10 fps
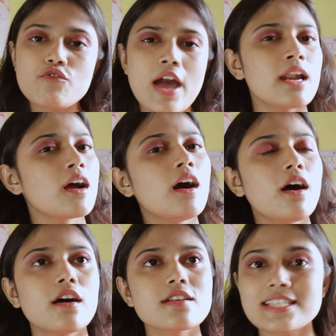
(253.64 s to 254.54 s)
Well,
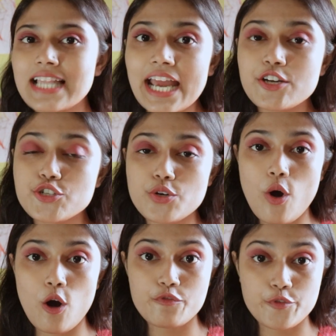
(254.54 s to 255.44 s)
a
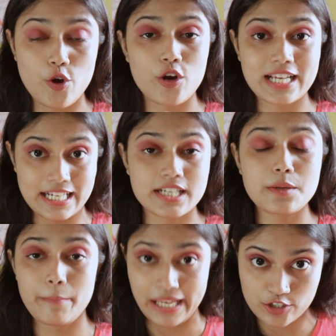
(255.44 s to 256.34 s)
slideshow of your
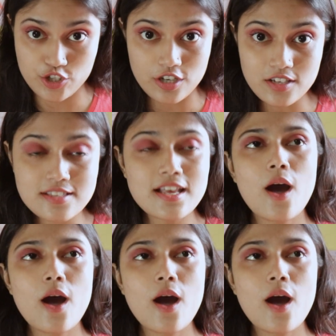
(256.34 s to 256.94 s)
clicked pictures,